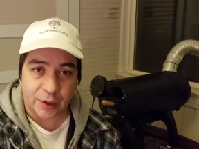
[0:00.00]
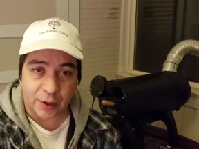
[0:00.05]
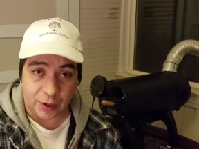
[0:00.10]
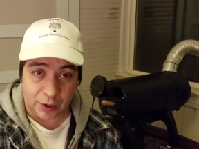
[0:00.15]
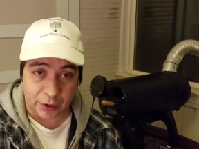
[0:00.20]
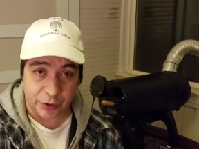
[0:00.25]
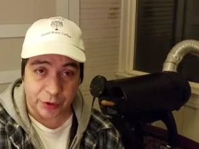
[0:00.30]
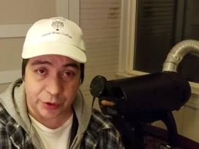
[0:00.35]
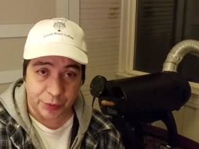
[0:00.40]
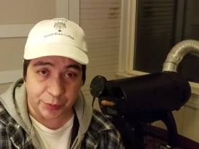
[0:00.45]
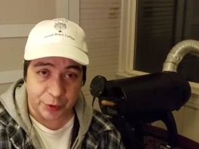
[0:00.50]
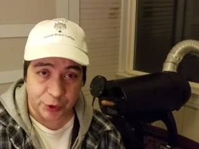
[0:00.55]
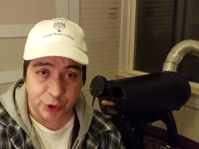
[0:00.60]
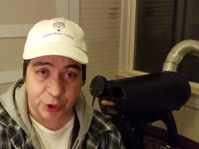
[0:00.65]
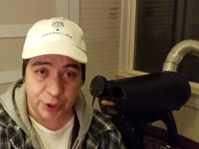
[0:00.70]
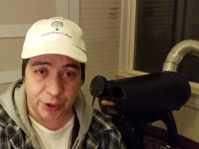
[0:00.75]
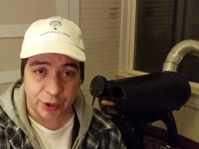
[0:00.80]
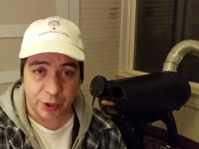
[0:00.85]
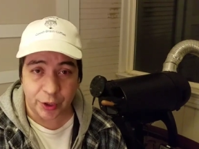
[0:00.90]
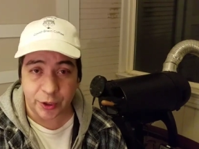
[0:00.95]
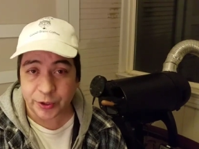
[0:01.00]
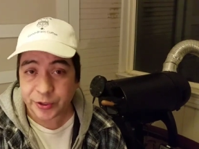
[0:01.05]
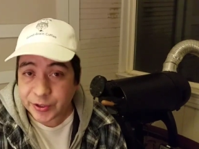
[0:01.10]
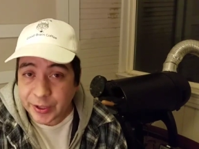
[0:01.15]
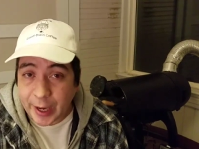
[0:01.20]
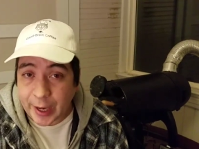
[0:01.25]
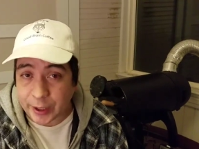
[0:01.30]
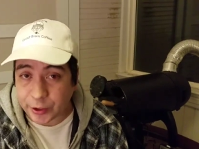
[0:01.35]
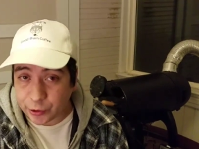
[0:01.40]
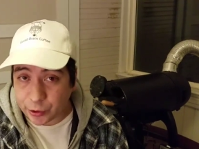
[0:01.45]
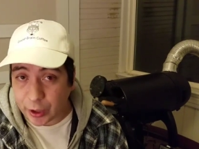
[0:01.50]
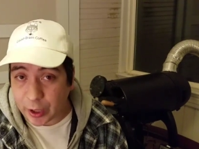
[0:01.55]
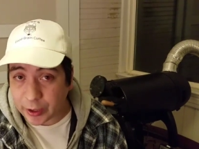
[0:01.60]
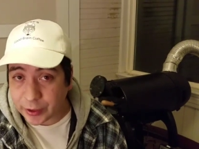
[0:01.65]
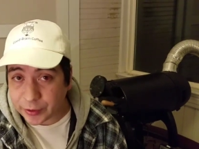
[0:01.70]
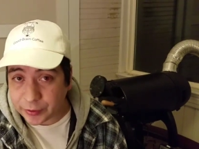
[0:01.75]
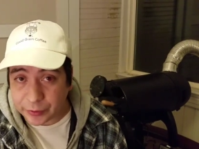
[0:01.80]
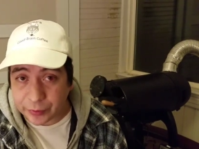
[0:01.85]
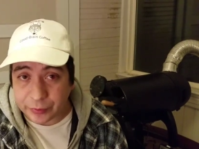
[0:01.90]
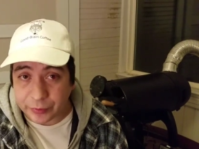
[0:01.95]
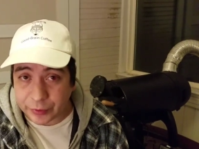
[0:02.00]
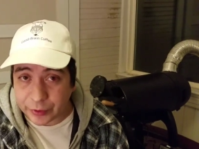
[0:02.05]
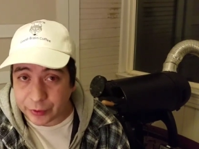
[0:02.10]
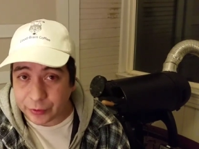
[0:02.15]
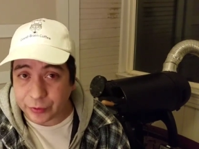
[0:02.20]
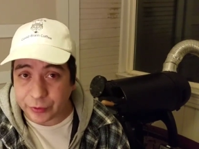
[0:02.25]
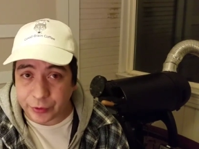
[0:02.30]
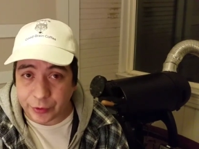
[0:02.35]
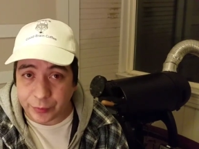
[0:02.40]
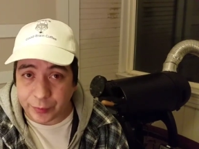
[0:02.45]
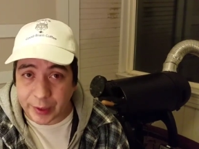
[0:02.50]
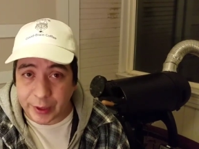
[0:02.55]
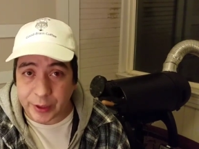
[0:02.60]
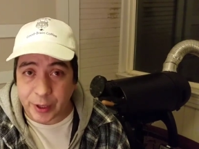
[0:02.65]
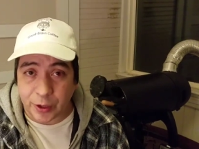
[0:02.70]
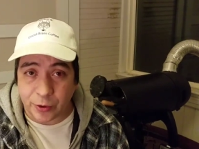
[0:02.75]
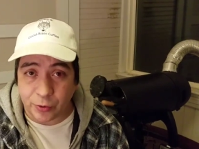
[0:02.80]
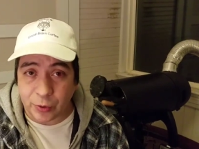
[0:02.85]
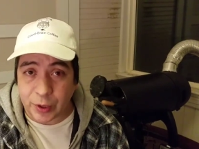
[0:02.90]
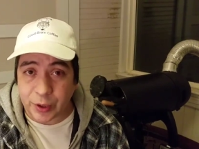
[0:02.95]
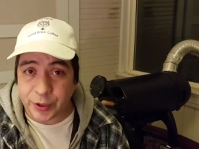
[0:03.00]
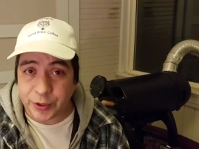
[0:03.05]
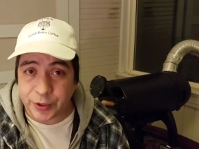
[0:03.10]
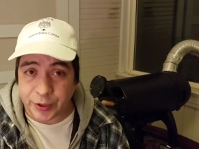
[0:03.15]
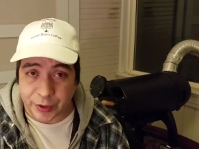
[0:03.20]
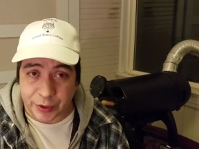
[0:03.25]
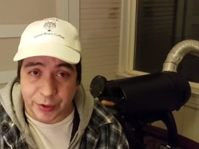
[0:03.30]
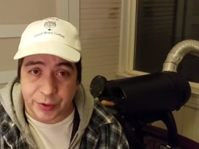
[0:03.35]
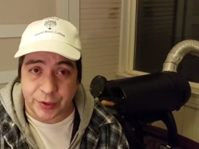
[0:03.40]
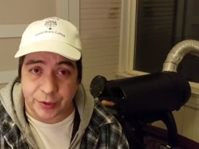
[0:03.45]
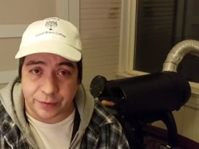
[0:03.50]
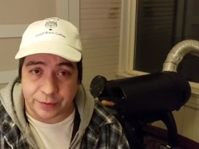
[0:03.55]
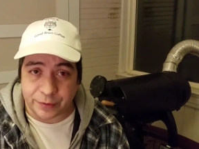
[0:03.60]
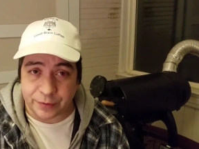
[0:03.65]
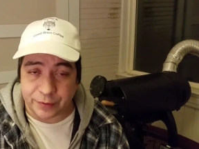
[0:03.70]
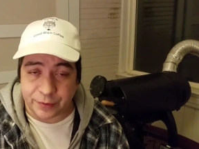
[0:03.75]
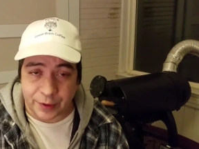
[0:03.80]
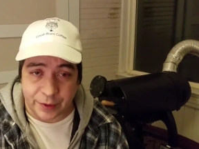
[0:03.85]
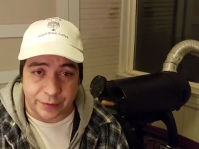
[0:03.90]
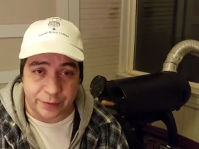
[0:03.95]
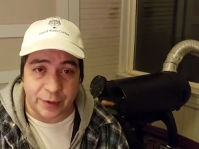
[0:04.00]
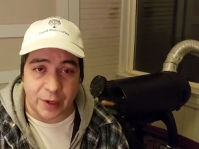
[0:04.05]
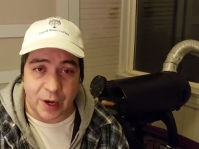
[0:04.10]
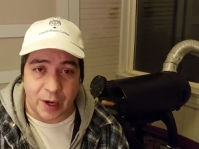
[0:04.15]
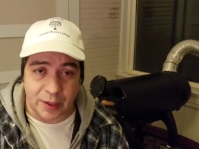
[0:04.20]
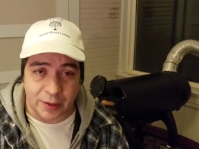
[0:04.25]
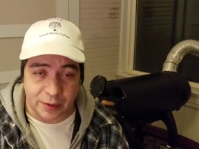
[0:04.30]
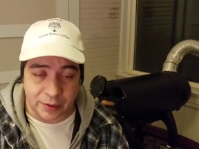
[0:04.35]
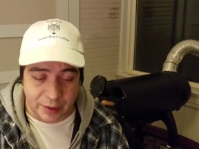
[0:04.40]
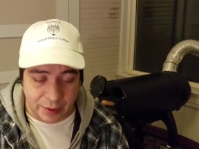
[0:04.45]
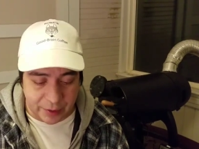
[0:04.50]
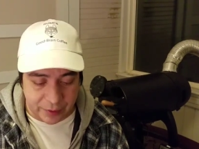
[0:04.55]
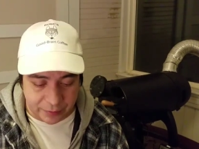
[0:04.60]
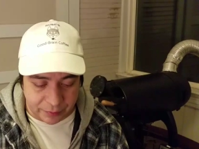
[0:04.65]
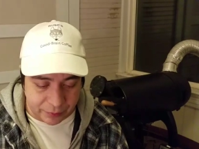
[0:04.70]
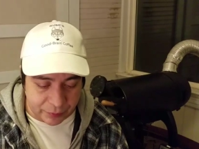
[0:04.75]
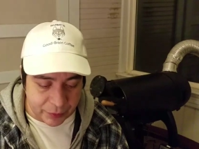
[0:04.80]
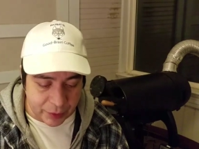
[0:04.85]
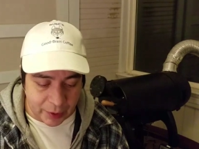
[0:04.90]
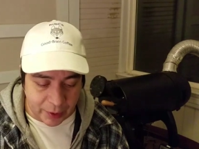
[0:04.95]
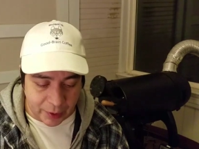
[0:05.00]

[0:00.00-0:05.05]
on this machine called an Agtron, and you, you may know what it is. If, if not, then